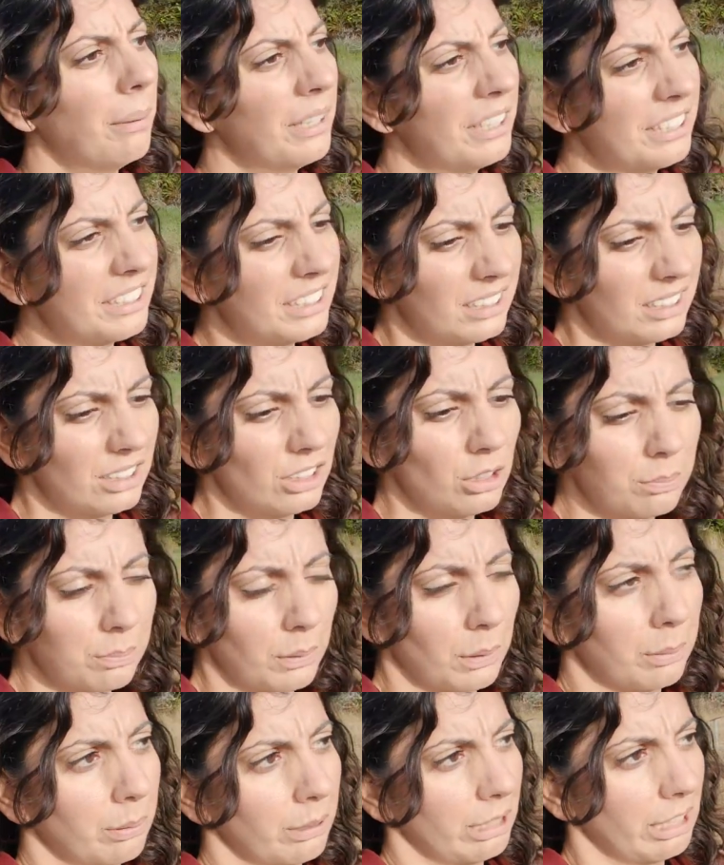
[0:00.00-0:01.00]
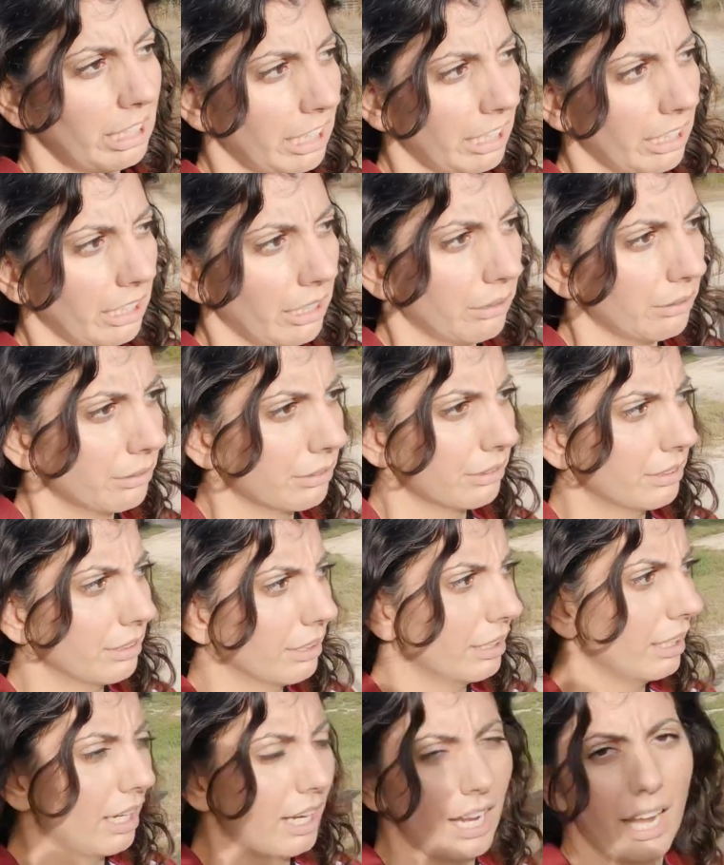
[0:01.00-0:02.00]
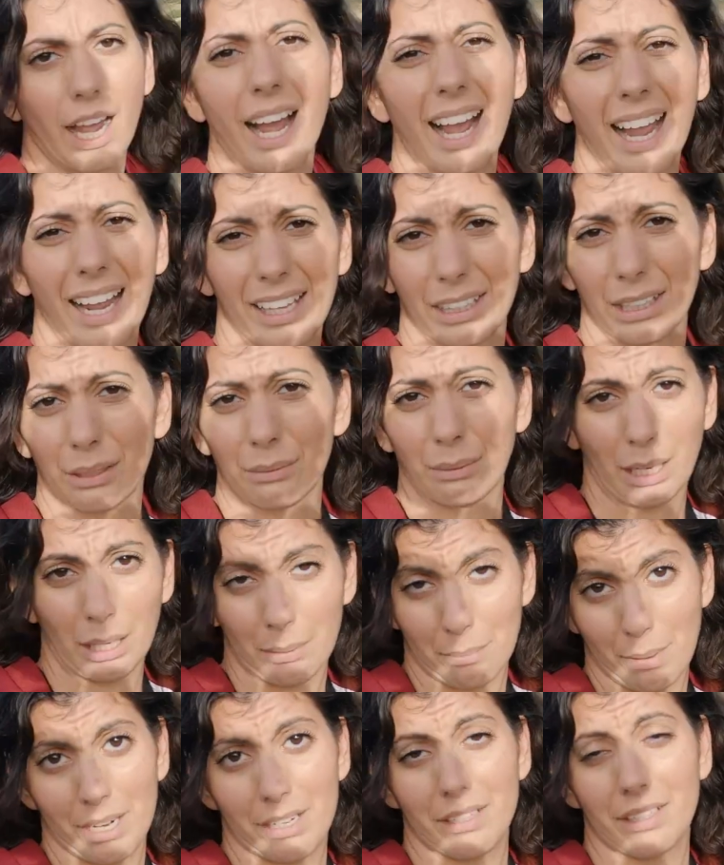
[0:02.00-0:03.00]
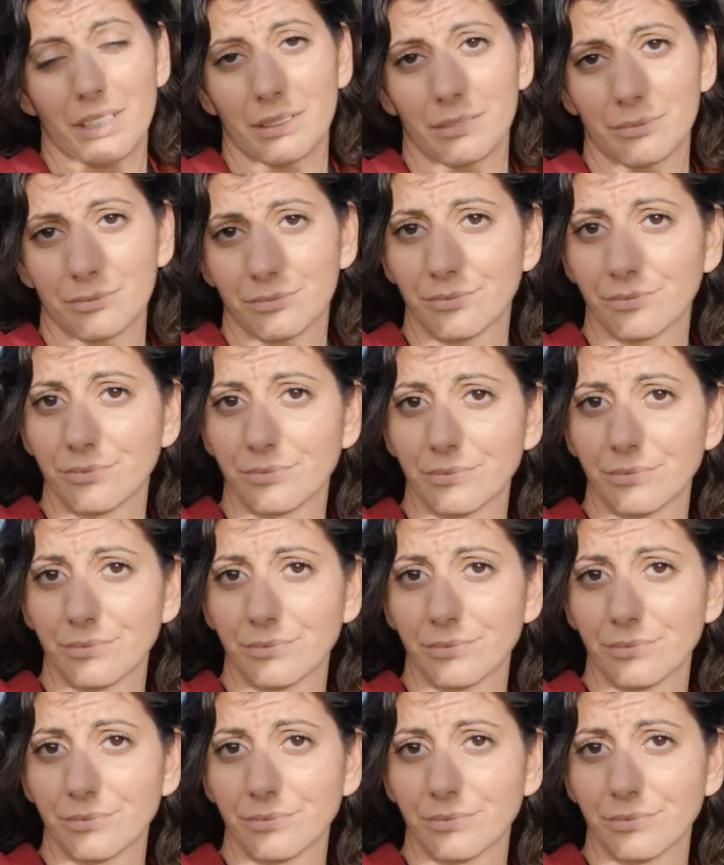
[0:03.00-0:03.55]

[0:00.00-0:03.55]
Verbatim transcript: This is super pretty though. I highly recommend it.